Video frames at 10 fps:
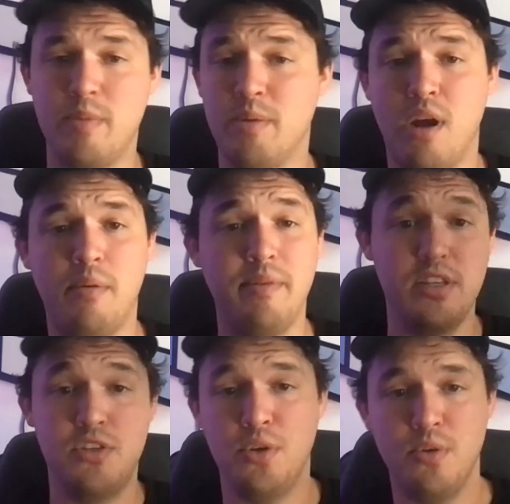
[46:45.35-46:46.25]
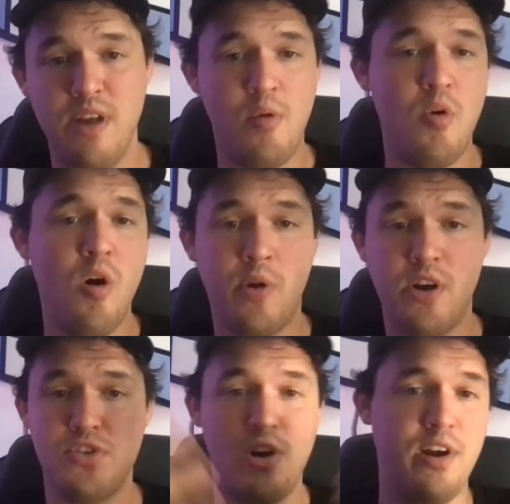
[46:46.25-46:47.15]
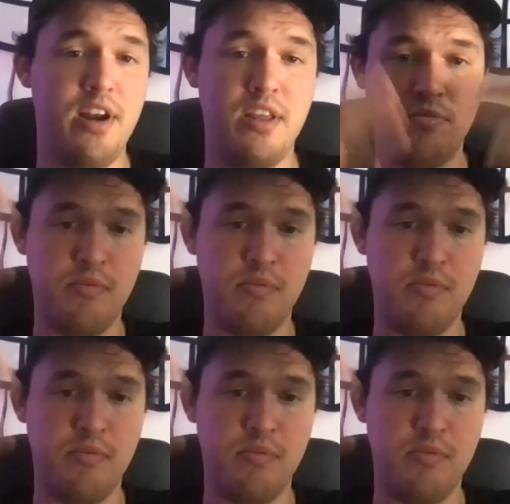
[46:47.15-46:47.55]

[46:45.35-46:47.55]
I mean, probably the two now, Walmart and Target.